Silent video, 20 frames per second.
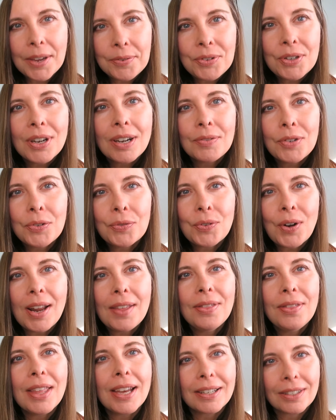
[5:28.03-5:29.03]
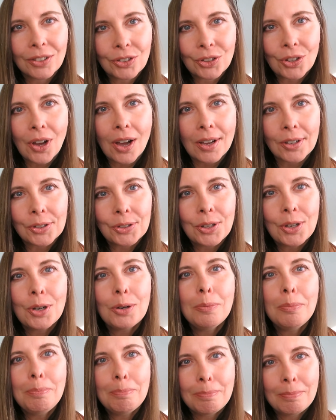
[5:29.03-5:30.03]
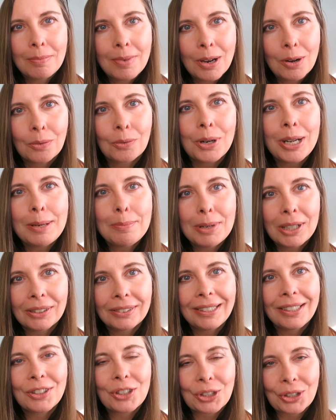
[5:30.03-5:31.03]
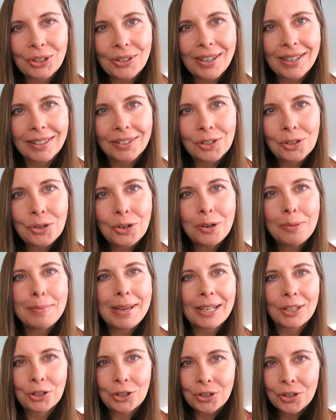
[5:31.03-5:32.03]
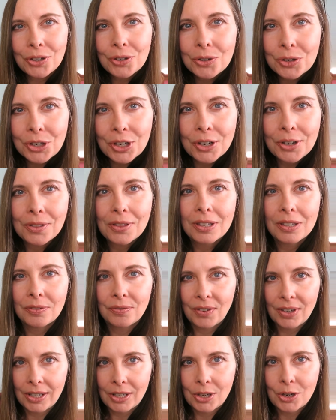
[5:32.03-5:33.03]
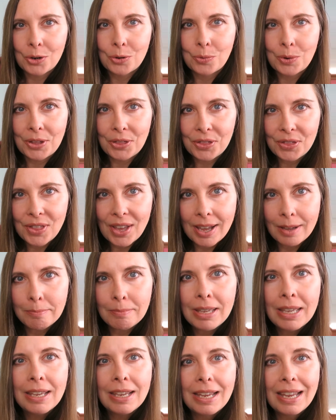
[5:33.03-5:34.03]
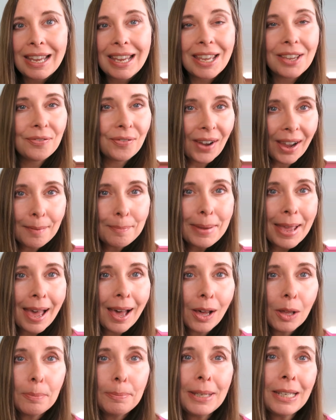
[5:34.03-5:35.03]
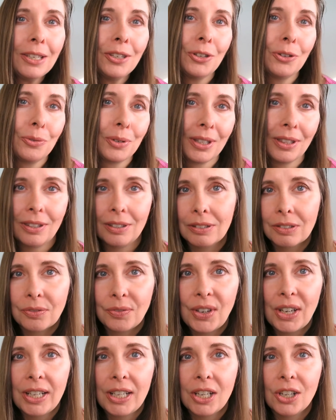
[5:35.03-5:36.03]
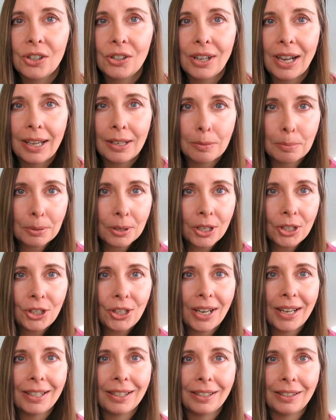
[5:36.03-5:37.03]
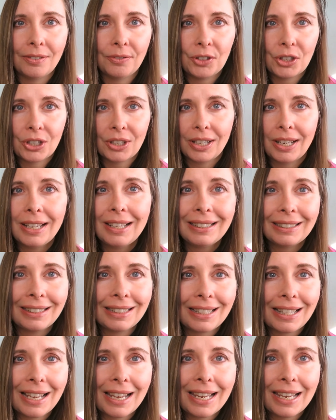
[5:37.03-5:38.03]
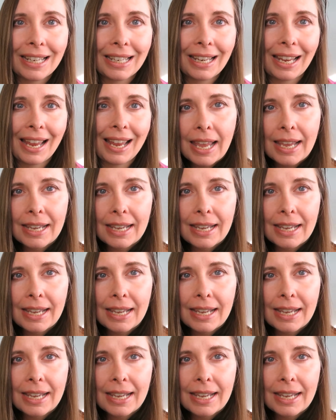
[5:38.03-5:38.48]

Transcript: If you have a friend that is also rebuilding their credit score, make sure you share this video with them. If I'm helping you with this video, I'd appreciate it if you could hit like,